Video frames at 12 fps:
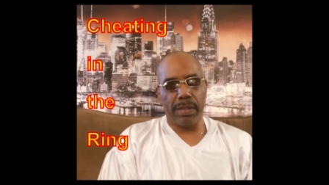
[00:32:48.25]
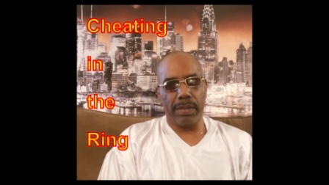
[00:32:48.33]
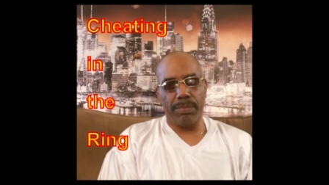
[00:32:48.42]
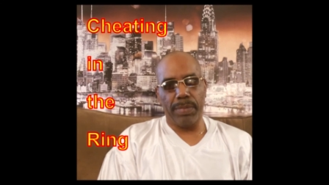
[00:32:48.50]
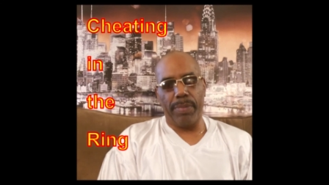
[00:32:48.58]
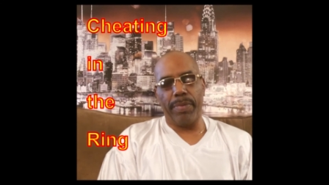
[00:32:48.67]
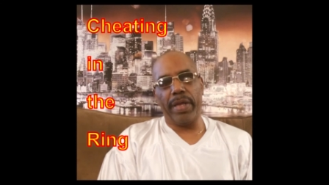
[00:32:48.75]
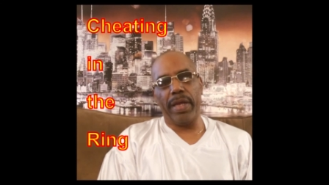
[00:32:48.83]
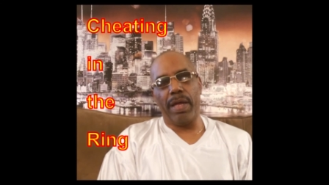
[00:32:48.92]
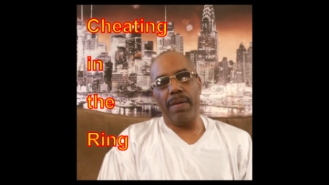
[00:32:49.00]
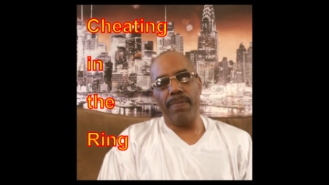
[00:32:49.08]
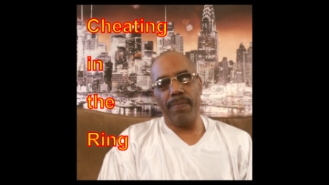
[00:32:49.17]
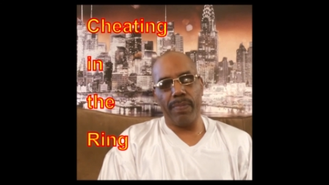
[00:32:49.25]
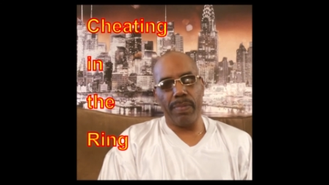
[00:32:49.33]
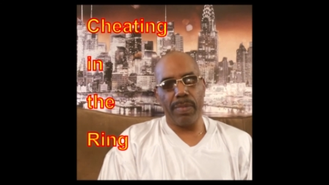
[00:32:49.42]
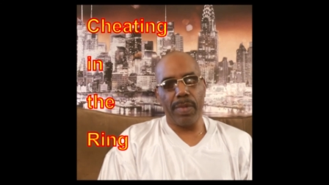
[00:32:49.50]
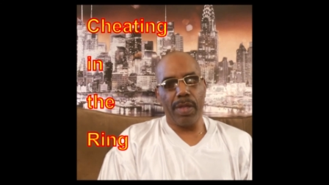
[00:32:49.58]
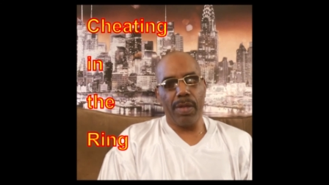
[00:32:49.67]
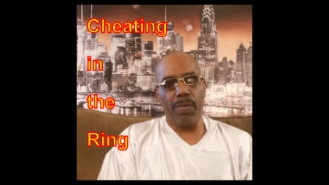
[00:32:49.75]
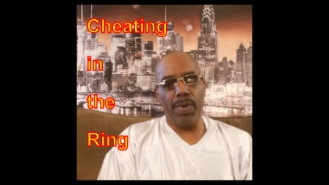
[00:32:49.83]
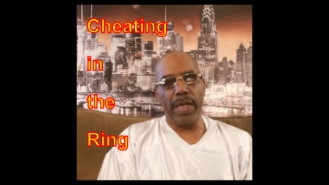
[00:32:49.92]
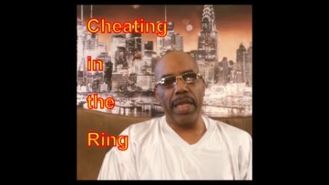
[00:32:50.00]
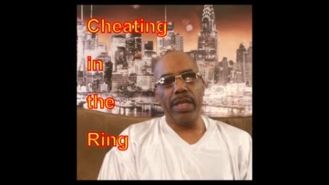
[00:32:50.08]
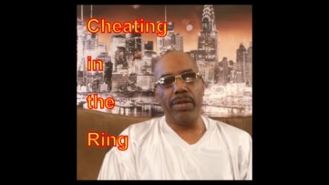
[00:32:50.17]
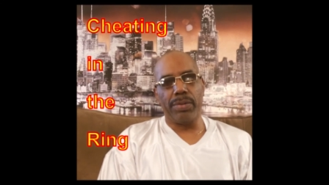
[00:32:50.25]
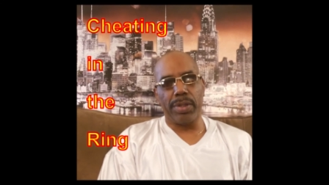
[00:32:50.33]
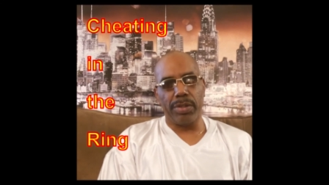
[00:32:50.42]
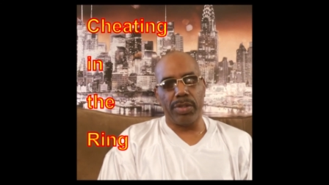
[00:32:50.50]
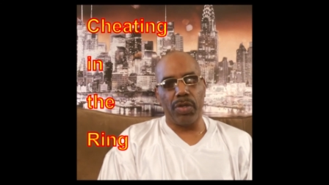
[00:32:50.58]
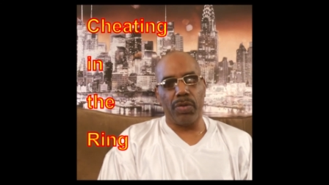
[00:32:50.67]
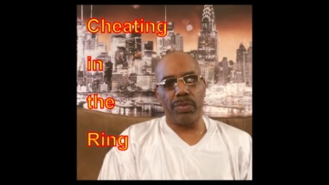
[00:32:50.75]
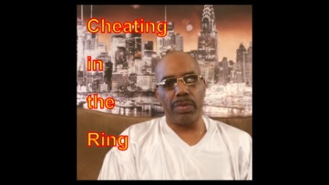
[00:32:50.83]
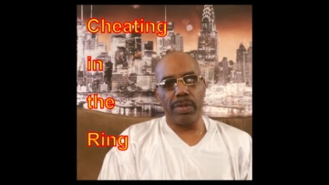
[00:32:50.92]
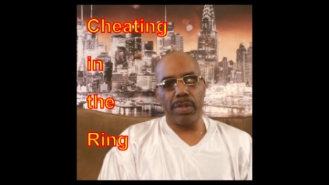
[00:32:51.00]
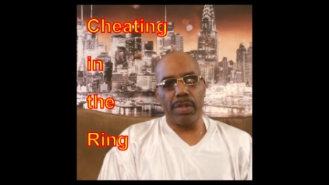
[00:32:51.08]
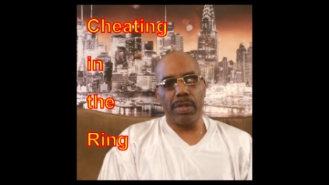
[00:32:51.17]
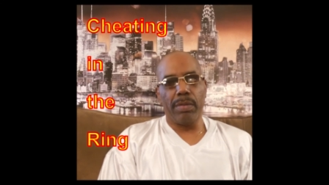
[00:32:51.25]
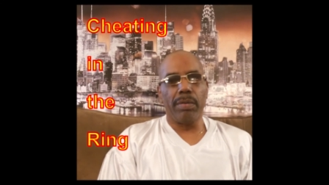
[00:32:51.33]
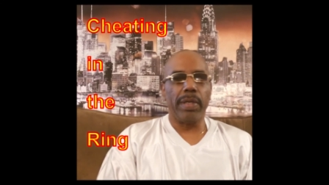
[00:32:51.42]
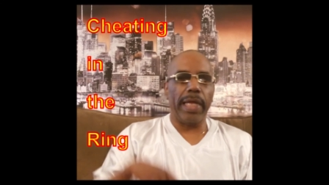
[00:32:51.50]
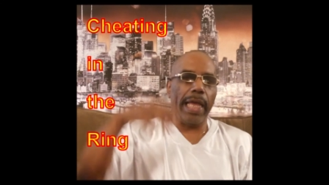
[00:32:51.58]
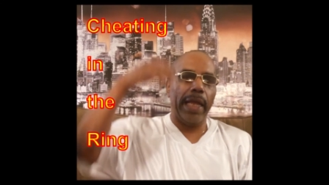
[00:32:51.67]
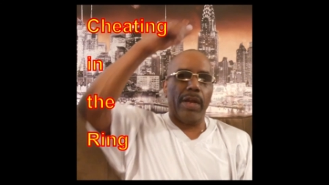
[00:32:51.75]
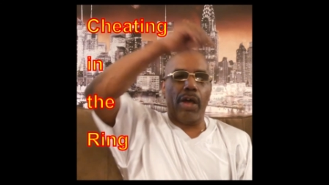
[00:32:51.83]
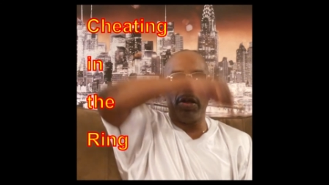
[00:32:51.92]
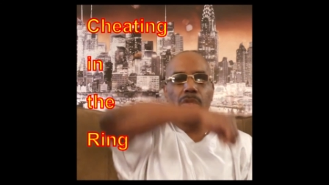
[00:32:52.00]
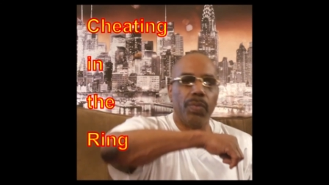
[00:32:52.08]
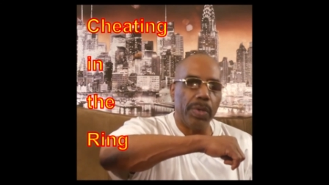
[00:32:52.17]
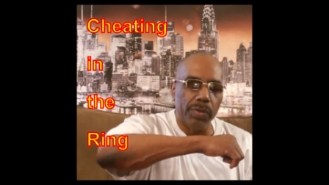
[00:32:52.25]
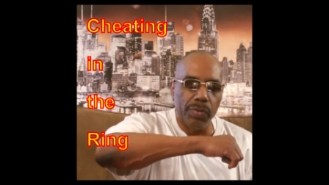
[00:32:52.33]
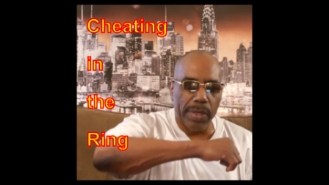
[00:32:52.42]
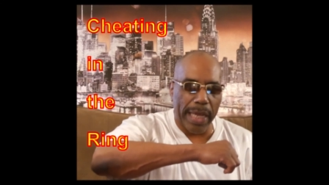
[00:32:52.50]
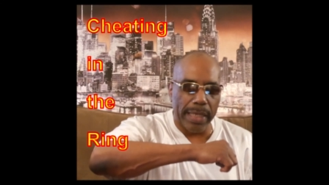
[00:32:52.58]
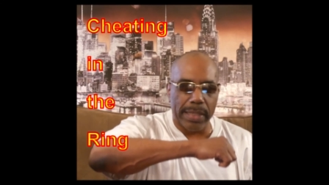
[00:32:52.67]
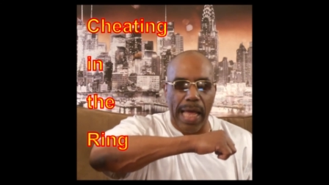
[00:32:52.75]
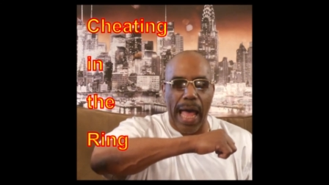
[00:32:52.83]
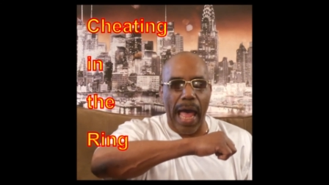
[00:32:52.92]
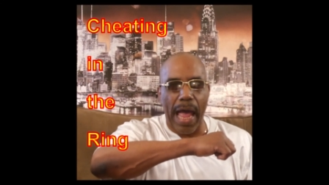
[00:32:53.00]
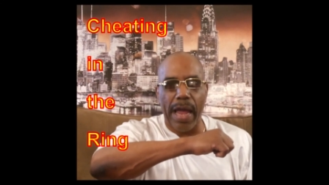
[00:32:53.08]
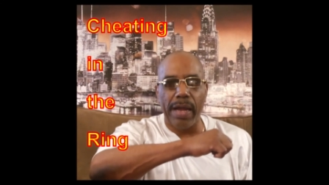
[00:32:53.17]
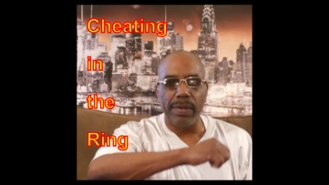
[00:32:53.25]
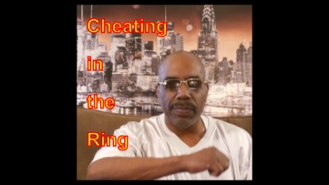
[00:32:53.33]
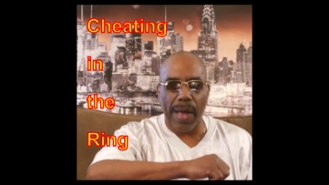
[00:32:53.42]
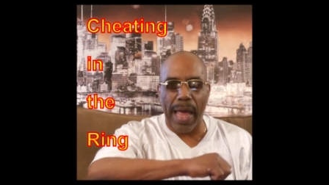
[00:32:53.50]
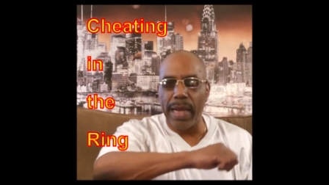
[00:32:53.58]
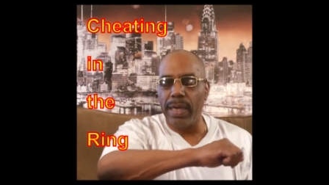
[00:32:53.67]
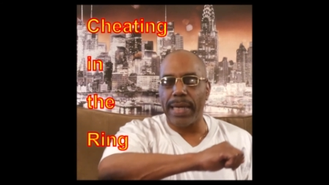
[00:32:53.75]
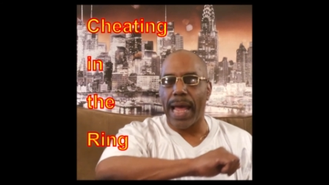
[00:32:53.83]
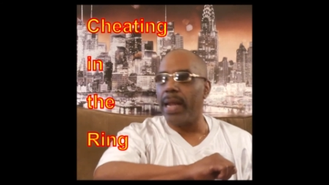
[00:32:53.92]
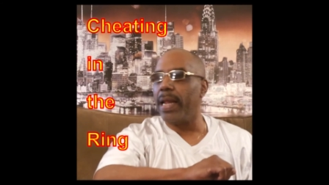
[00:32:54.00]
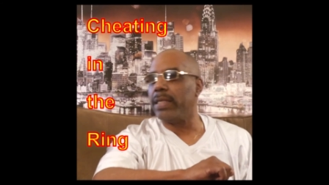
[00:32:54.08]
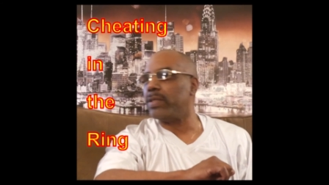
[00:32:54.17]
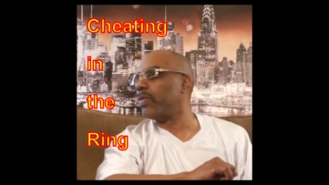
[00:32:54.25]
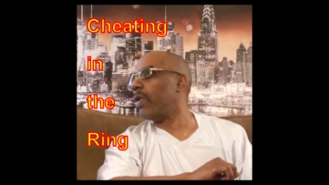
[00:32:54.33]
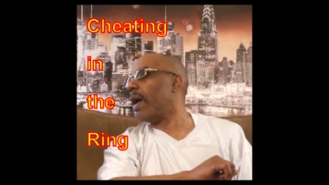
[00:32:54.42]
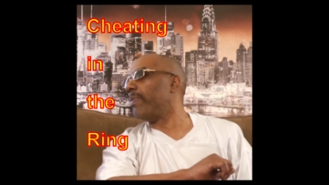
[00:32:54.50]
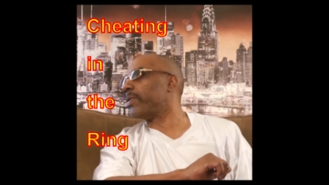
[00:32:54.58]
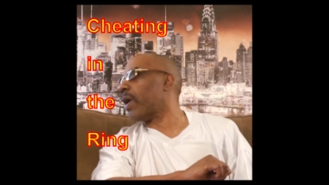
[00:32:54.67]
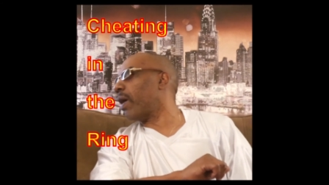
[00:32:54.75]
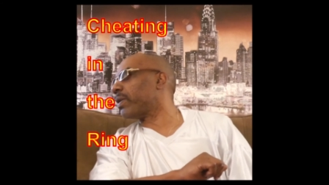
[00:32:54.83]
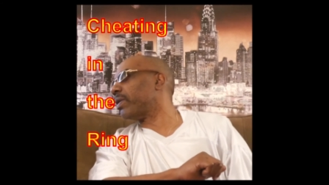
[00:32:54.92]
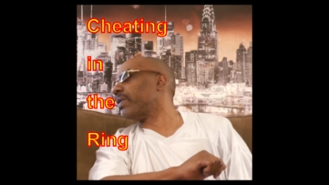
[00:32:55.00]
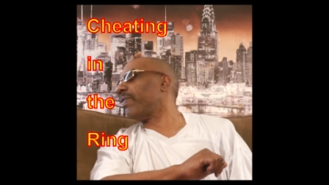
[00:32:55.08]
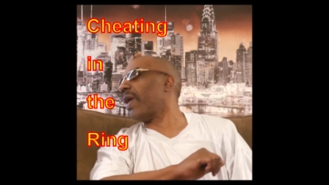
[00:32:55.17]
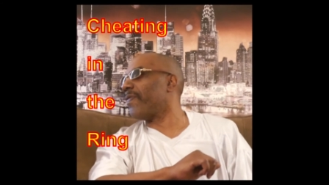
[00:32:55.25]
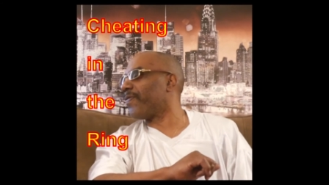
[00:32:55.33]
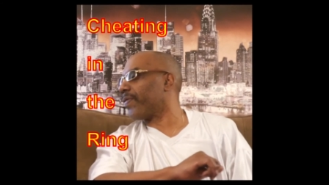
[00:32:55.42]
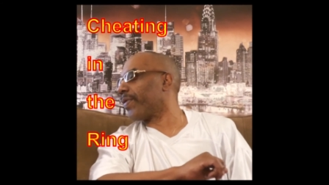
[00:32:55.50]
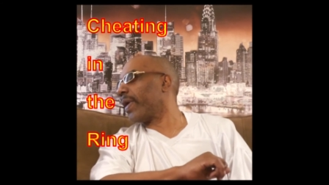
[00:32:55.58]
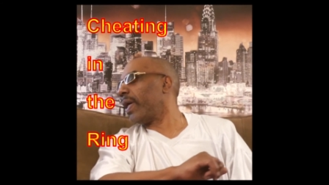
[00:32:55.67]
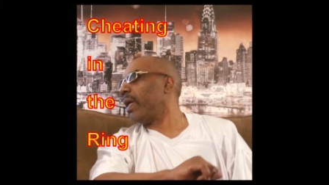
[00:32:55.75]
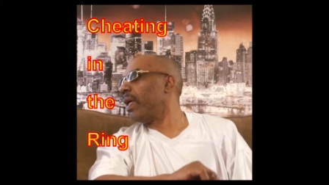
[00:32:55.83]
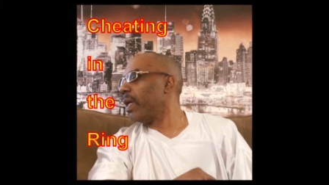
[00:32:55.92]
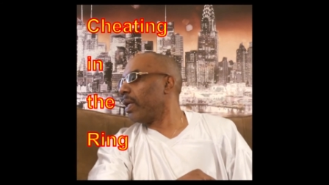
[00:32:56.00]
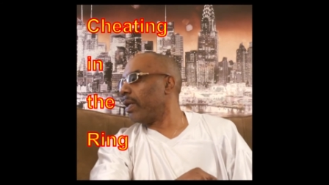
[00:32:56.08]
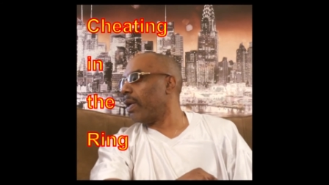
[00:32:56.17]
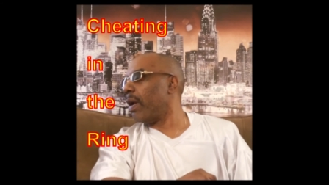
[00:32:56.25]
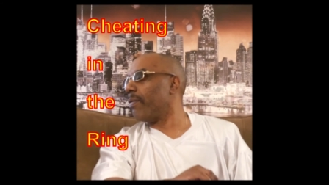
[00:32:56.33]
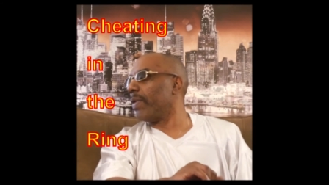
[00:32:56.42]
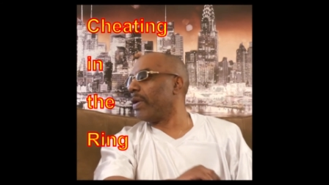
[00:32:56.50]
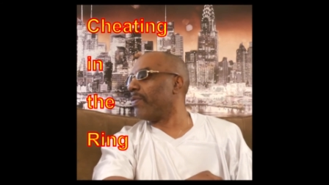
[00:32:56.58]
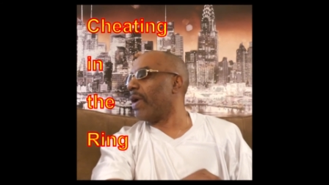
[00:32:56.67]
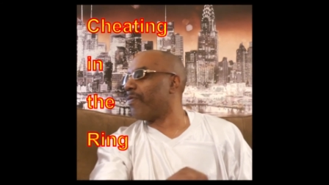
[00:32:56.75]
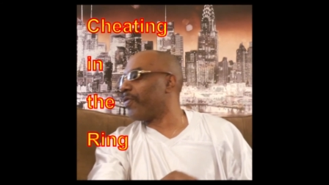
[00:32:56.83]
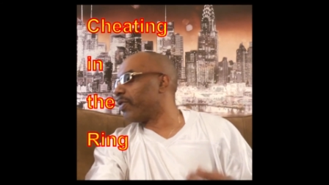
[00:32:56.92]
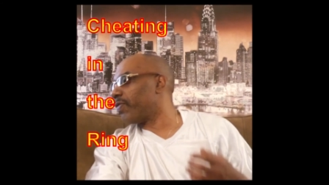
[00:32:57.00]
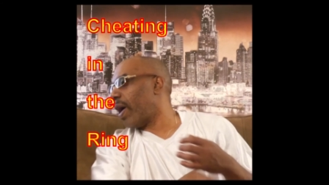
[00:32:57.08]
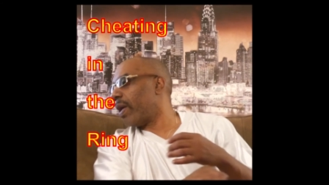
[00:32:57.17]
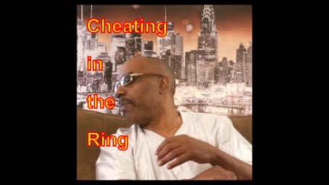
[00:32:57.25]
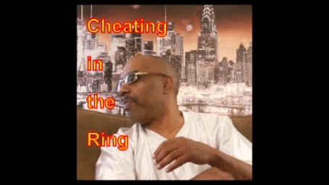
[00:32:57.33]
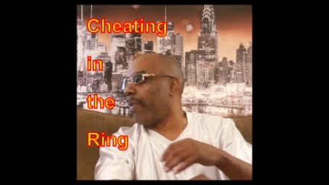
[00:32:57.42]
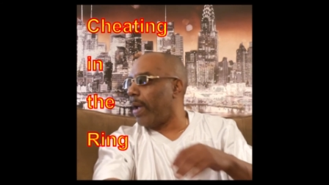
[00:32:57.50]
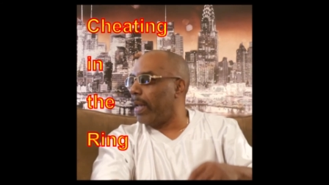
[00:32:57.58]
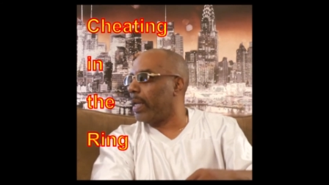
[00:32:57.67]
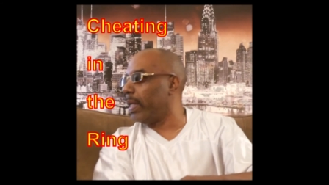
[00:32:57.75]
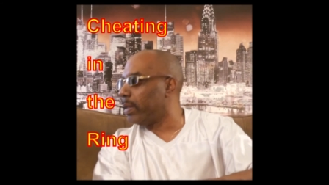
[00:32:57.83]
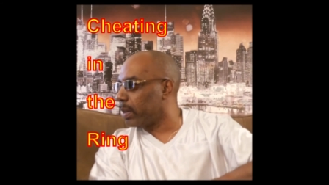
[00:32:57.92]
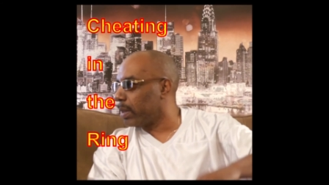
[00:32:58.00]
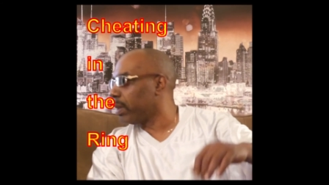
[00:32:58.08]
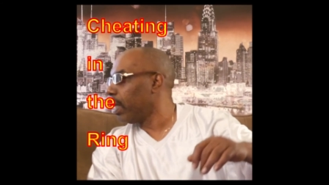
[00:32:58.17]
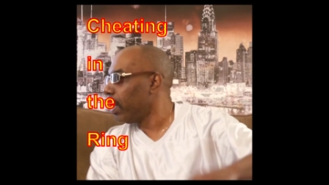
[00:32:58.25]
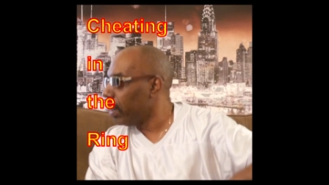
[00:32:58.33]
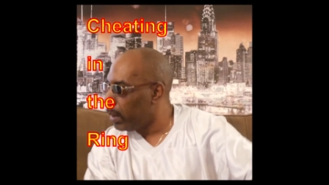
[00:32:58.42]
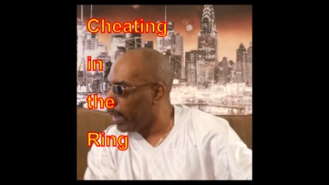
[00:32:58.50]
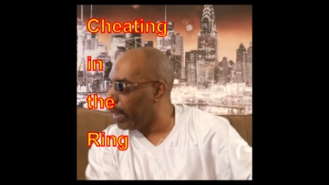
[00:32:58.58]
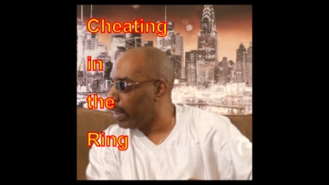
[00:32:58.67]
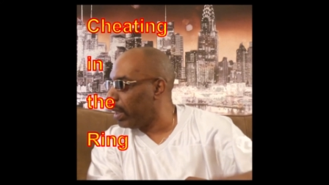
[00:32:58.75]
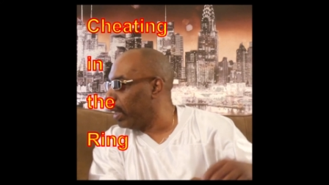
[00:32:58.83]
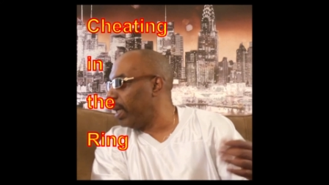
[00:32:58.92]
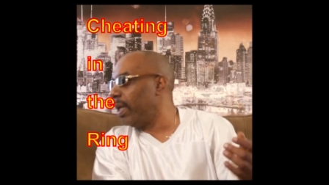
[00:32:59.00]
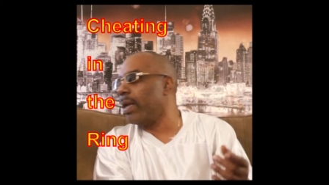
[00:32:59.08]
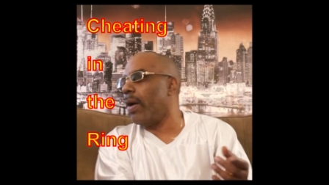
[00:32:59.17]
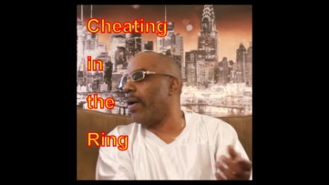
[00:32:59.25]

Remember him? What he used to do? Lean on you when you get tired, right? Not let you up, talk to the referee. You know what I mean? Referee trying to break, he just leaning. You know